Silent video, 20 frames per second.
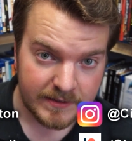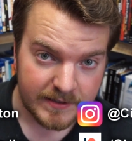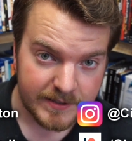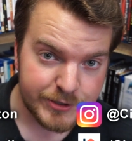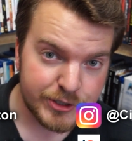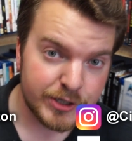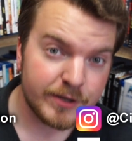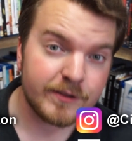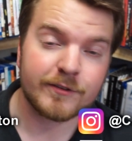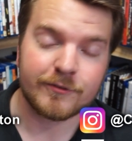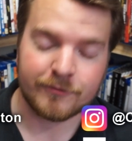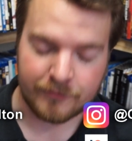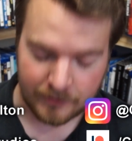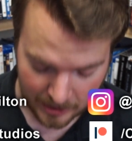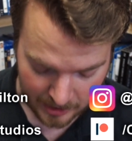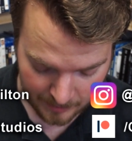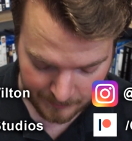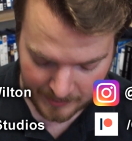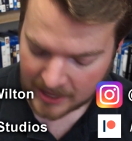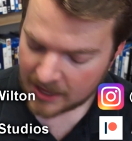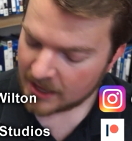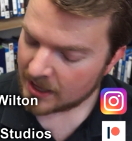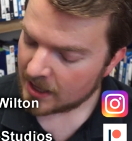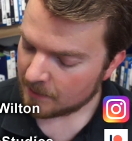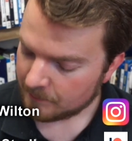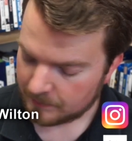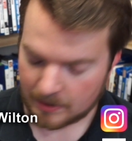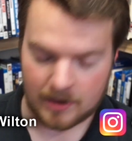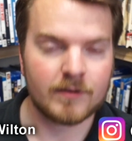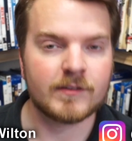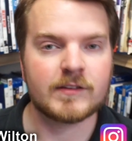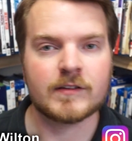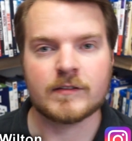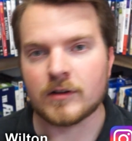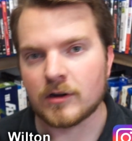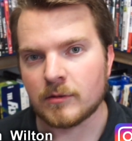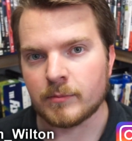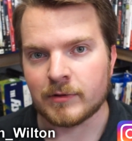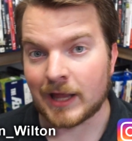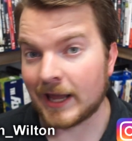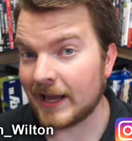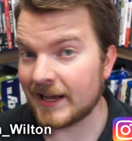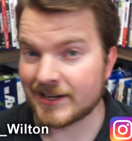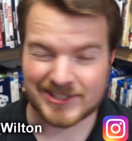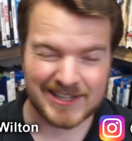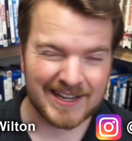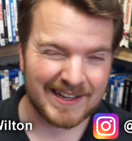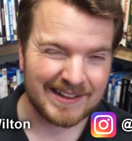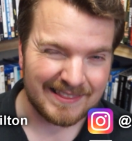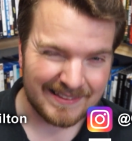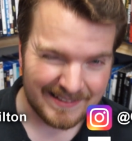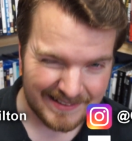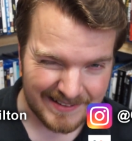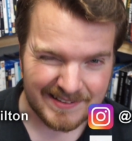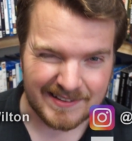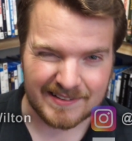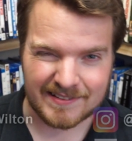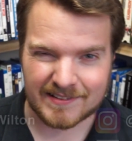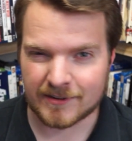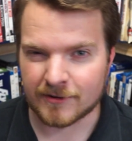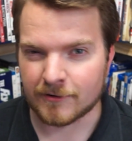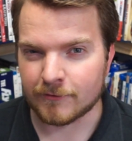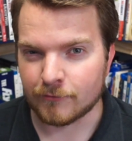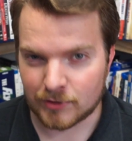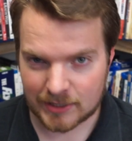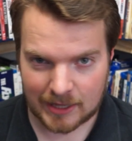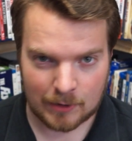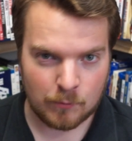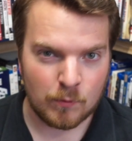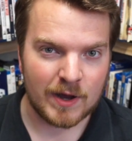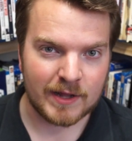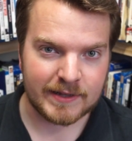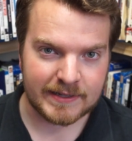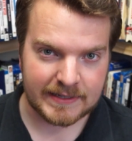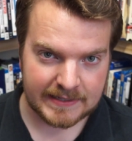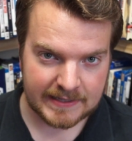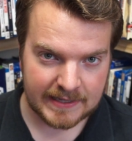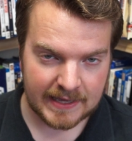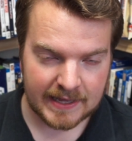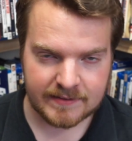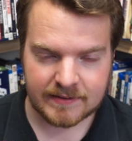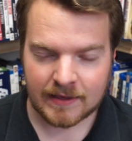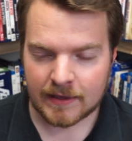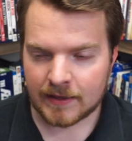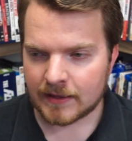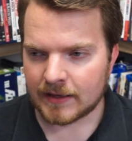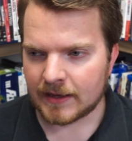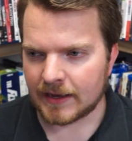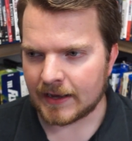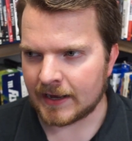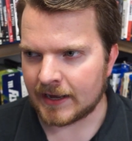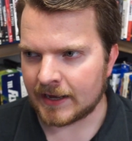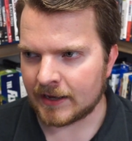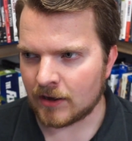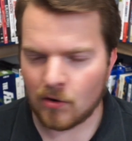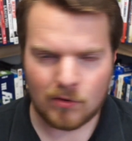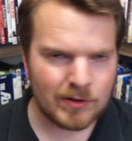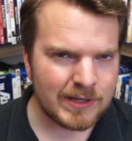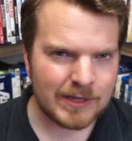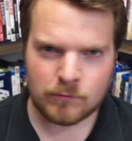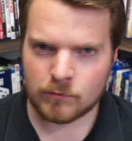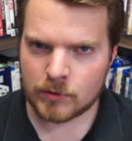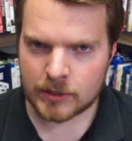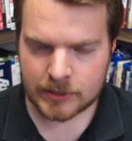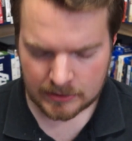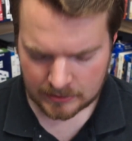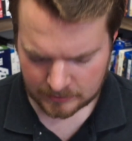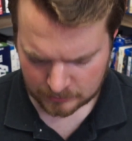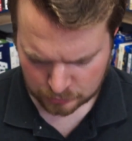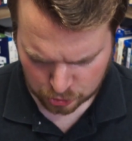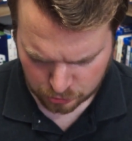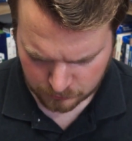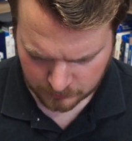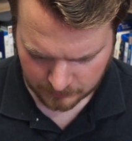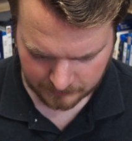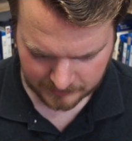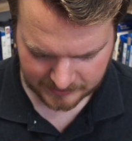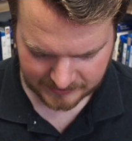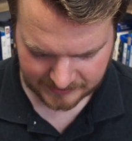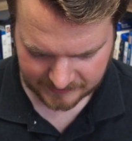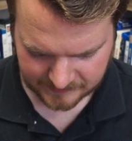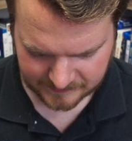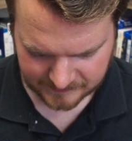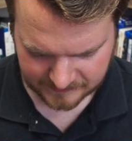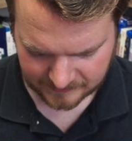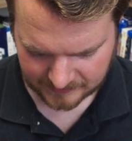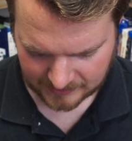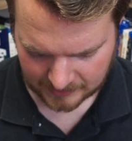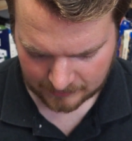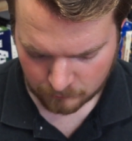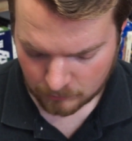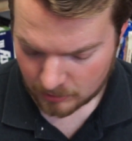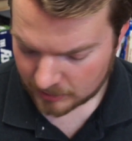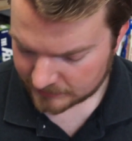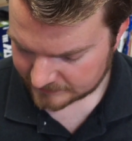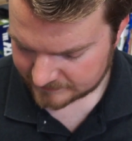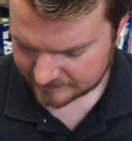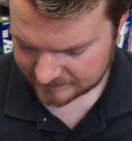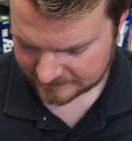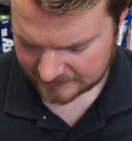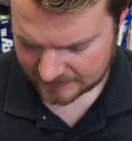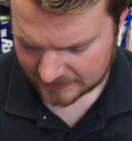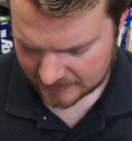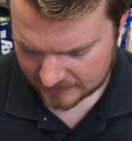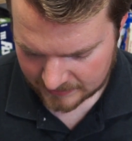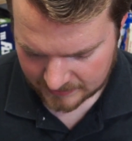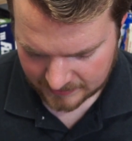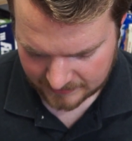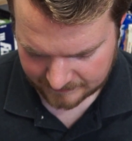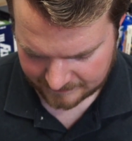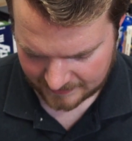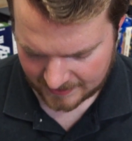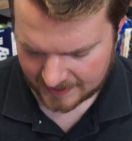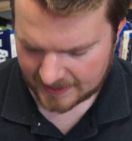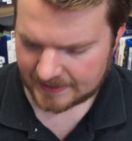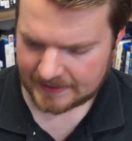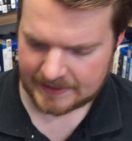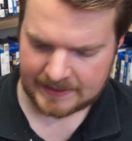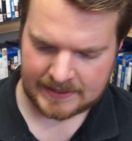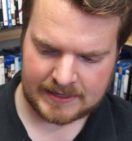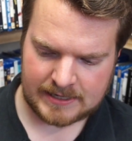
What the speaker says: editions from Barnes & Noble. I actually had a list this year of what I wanted to get. Only one newer release that I wanted to get that